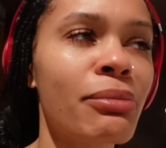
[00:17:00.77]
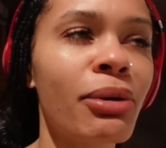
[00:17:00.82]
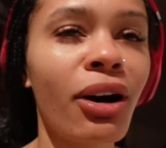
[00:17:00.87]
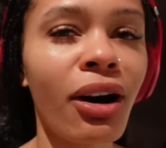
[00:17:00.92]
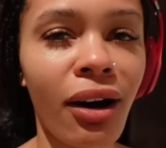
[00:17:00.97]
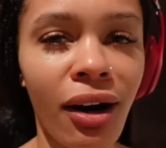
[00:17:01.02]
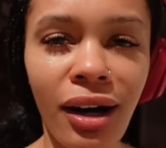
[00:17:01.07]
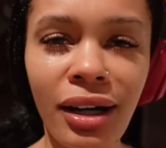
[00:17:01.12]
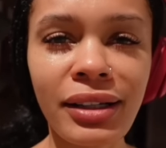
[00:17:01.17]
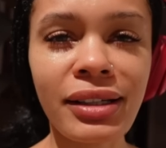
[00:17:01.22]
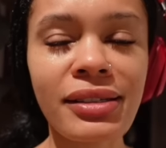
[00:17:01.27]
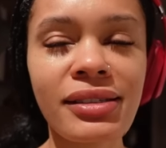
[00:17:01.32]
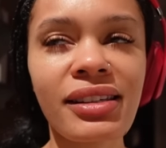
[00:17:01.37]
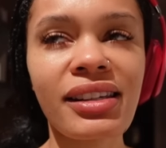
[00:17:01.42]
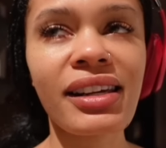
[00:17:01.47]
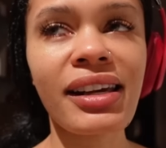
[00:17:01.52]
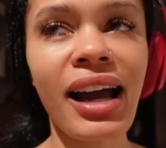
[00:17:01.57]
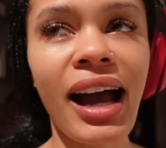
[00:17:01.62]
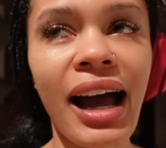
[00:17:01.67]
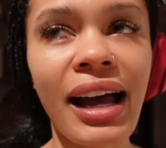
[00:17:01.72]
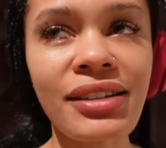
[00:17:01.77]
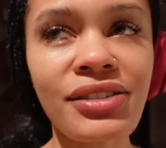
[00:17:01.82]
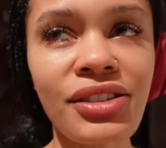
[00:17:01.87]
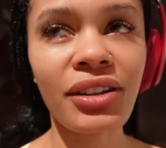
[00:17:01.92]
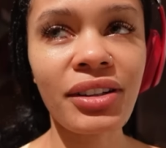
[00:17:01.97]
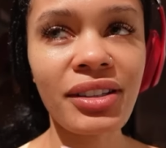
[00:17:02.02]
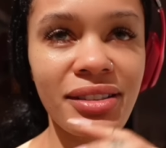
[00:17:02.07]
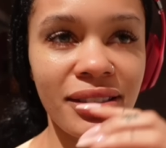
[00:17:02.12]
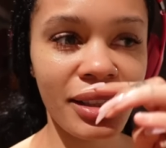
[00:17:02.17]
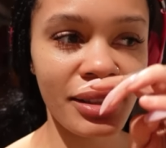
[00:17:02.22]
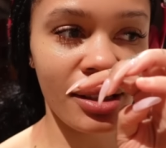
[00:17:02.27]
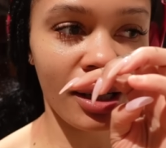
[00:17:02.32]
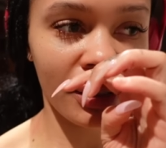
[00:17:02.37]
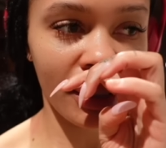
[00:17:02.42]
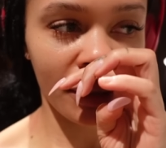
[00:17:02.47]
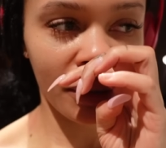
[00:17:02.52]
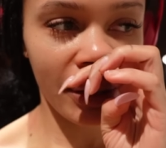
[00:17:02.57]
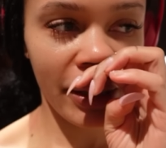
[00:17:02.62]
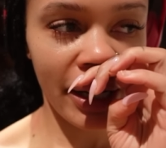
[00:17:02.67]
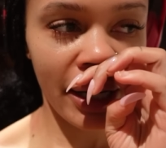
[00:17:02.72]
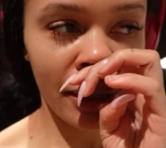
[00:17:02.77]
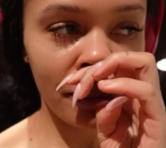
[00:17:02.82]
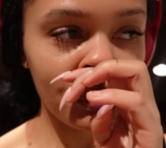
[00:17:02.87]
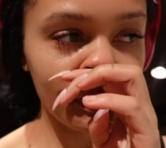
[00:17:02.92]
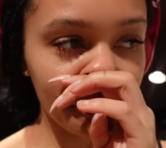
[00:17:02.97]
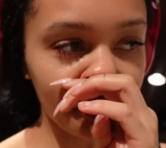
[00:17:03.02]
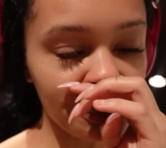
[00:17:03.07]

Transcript: But honestly, I this TikTok the other day